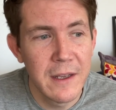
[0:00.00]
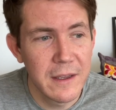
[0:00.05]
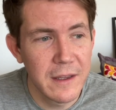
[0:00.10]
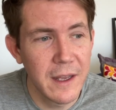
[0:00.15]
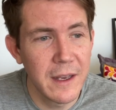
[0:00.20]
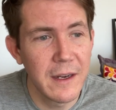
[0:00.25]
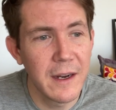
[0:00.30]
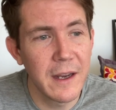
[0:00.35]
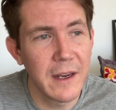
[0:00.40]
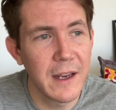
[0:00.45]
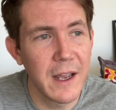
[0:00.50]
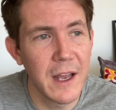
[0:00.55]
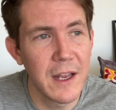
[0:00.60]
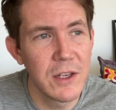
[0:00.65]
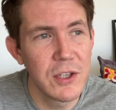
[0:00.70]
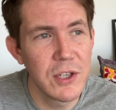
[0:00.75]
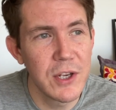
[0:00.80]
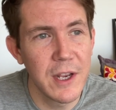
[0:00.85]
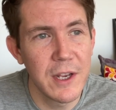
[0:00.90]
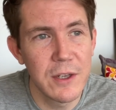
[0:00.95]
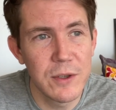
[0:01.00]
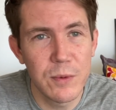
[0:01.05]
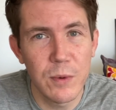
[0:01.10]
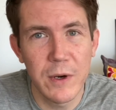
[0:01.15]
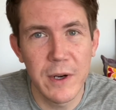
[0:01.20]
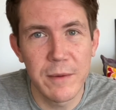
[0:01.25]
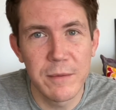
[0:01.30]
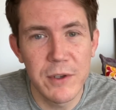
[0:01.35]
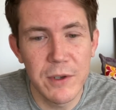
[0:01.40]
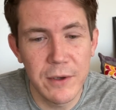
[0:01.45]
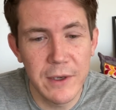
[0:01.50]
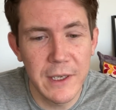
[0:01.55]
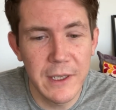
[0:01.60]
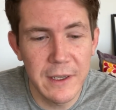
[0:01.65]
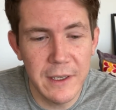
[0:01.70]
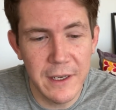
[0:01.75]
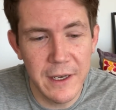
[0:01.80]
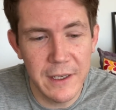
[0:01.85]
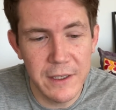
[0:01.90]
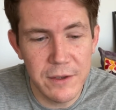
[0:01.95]
then I can change what I'm doing in
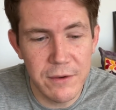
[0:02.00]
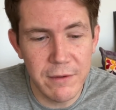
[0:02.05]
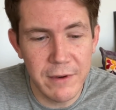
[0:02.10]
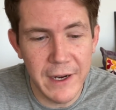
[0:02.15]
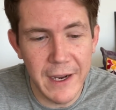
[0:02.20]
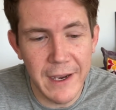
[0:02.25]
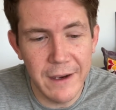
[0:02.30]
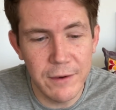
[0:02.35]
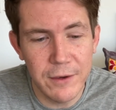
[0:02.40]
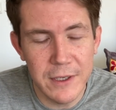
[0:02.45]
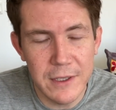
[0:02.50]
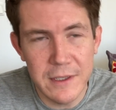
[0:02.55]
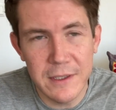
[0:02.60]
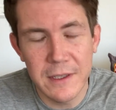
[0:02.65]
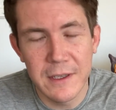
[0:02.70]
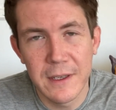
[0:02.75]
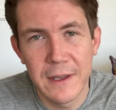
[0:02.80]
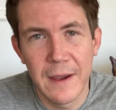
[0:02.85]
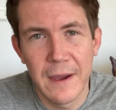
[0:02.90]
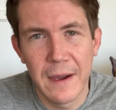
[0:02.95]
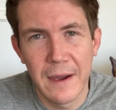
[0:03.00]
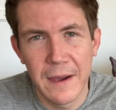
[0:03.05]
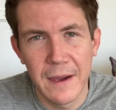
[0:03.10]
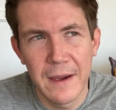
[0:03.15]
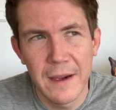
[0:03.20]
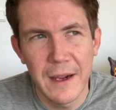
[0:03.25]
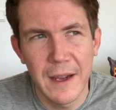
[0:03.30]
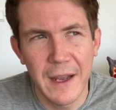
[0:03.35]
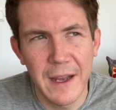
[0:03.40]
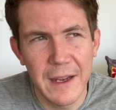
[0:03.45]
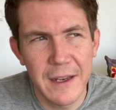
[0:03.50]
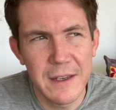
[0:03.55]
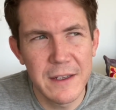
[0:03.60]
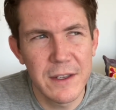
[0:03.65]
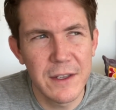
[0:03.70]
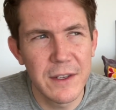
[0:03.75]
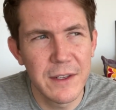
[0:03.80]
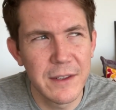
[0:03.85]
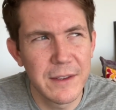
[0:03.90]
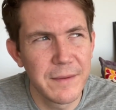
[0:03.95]
the next three hours.
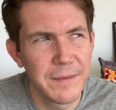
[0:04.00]
And